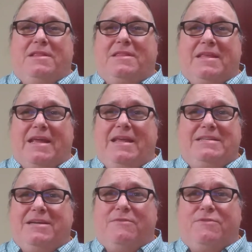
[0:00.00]
that he's
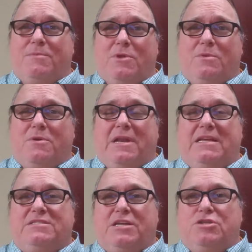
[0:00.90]
hearing from the Lord. He
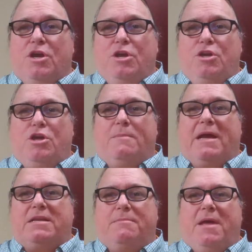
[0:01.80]
says, you go
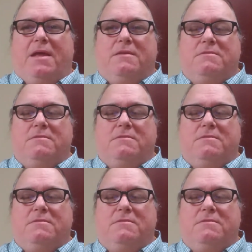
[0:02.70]
back to bed.